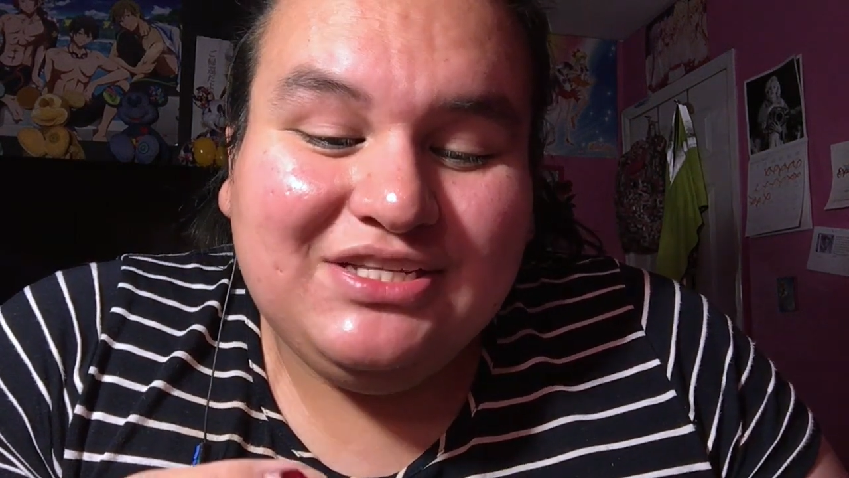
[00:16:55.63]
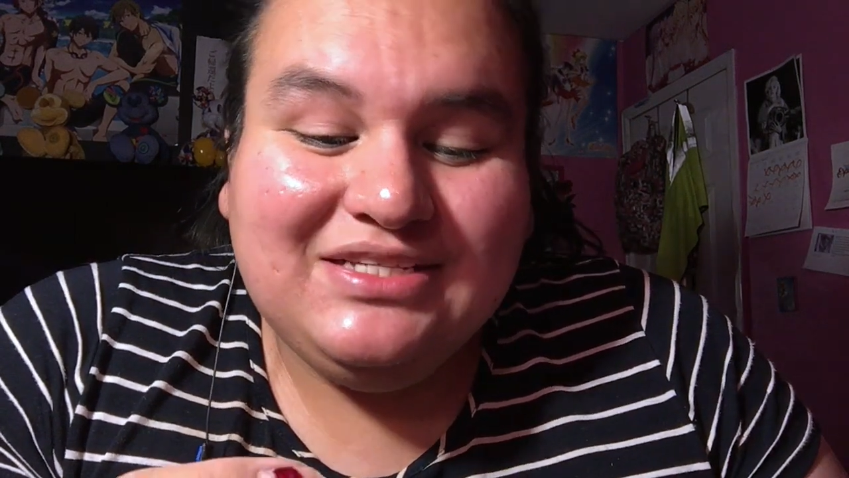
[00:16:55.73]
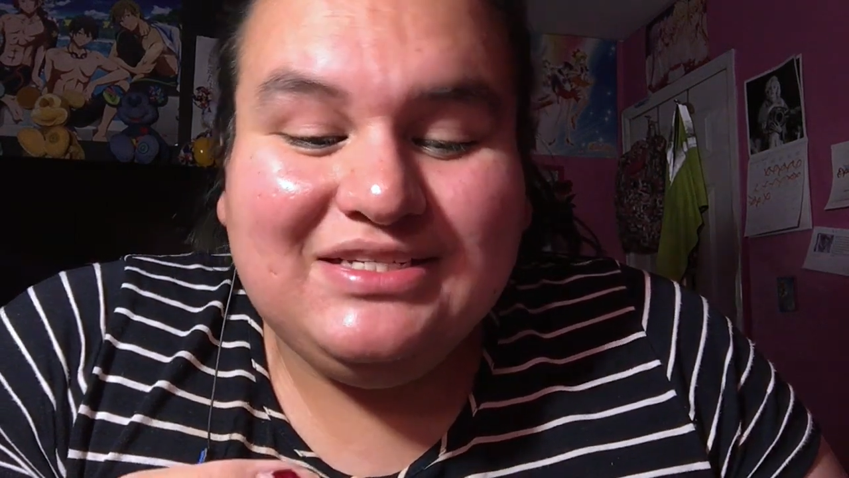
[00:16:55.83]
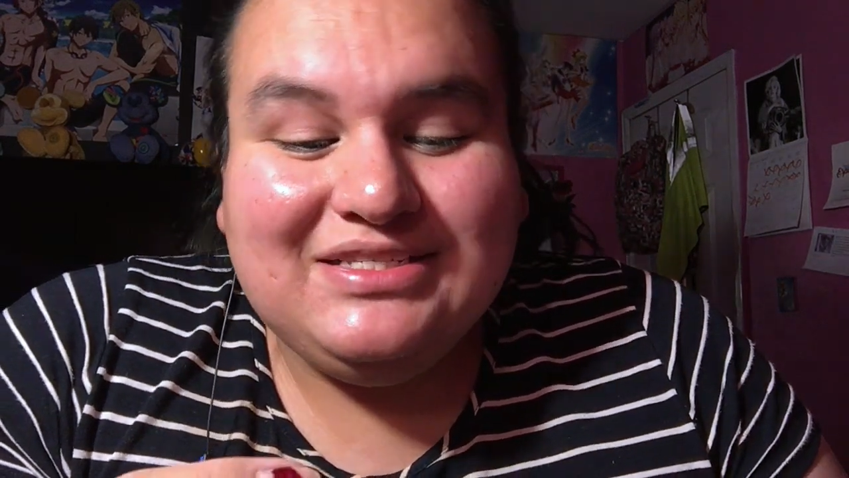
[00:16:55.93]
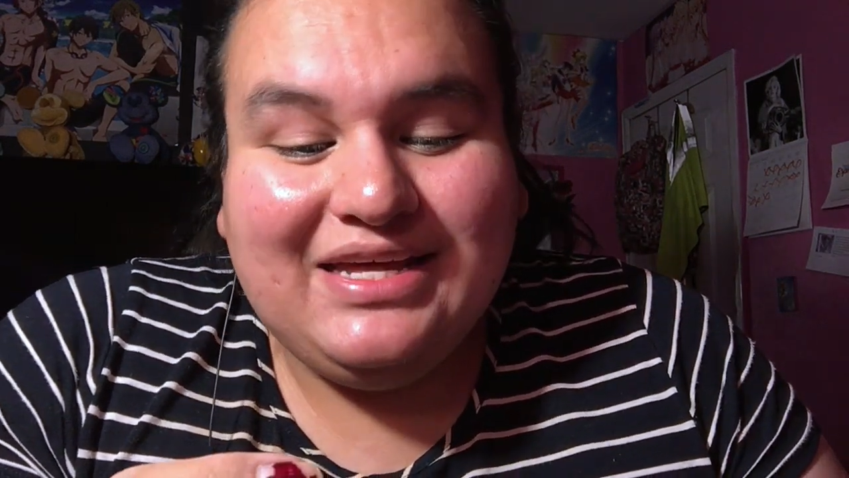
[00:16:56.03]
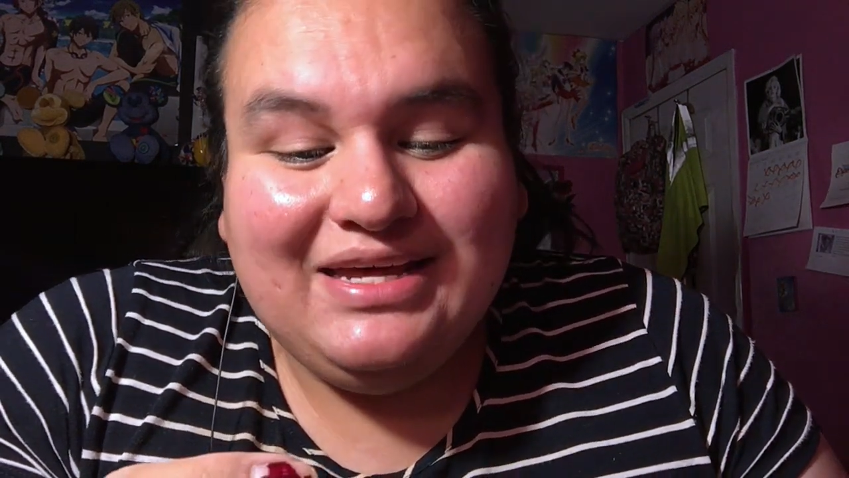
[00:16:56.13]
This is the